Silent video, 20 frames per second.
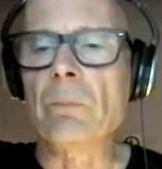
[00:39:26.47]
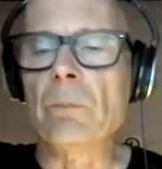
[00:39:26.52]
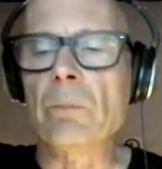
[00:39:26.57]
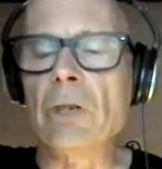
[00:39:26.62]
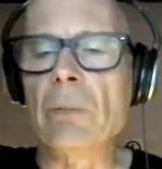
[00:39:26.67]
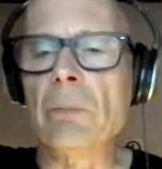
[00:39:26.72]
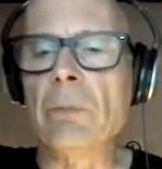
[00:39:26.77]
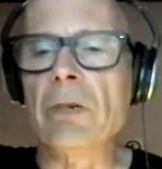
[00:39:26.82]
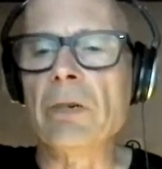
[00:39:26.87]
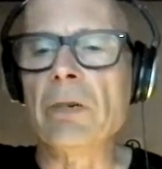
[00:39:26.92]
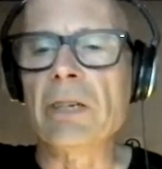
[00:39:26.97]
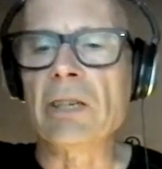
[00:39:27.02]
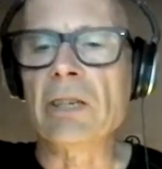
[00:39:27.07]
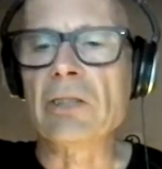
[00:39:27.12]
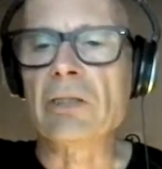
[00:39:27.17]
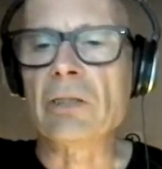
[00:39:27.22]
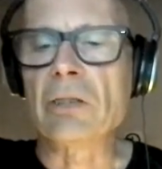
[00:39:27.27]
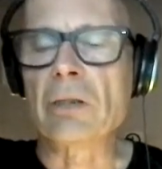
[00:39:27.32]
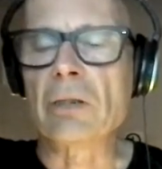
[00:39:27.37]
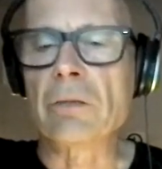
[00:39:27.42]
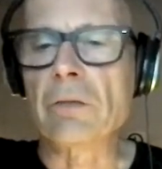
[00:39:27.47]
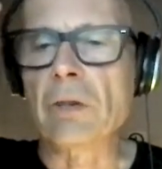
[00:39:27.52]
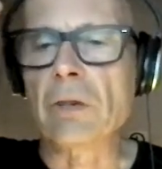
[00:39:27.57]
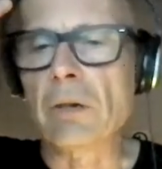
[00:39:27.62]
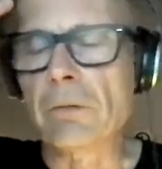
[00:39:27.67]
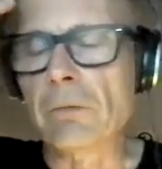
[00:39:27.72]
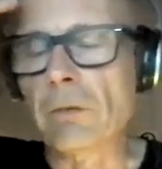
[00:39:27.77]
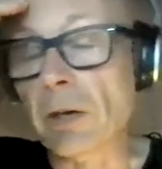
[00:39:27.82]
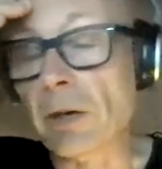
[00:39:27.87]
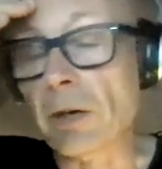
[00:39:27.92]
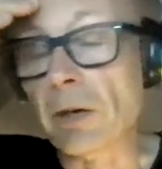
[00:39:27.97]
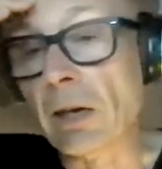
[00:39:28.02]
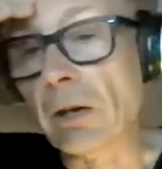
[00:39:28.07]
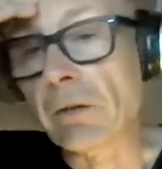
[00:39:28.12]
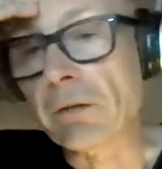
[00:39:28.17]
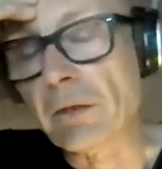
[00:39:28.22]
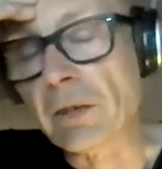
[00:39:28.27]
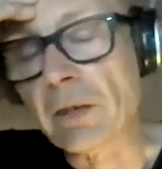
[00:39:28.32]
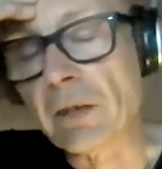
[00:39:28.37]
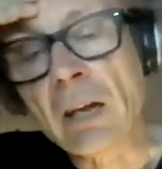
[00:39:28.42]
mitigation of
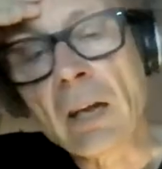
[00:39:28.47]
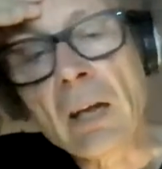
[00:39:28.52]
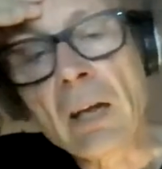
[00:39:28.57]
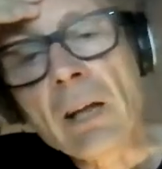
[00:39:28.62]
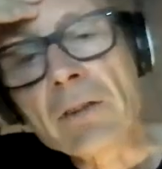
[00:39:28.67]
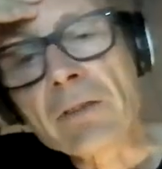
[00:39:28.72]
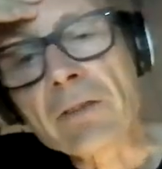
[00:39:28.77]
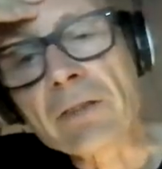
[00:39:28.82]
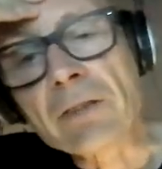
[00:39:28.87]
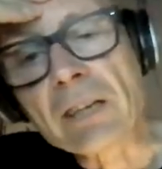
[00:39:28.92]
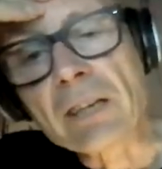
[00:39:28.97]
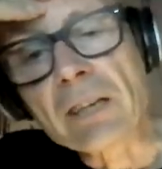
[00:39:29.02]
runoff. And so the